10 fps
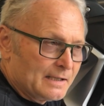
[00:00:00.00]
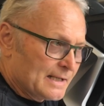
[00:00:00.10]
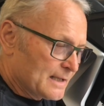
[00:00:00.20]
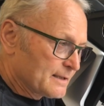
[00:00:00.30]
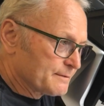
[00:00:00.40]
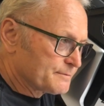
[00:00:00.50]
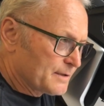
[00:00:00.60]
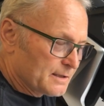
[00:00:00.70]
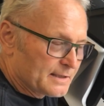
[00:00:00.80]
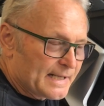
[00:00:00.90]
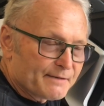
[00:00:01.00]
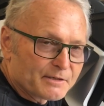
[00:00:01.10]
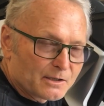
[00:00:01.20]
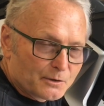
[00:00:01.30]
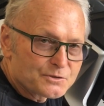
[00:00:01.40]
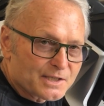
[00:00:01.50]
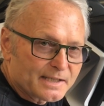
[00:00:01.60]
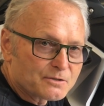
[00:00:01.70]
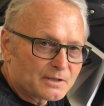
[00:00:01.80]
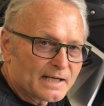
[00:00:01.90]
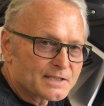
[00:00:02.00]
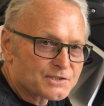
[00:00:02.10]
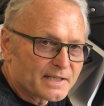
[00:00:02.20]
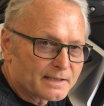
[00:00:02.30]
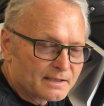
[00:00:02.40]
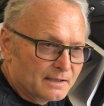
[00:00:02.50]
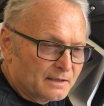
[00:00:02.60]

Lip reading: of having a low side crash at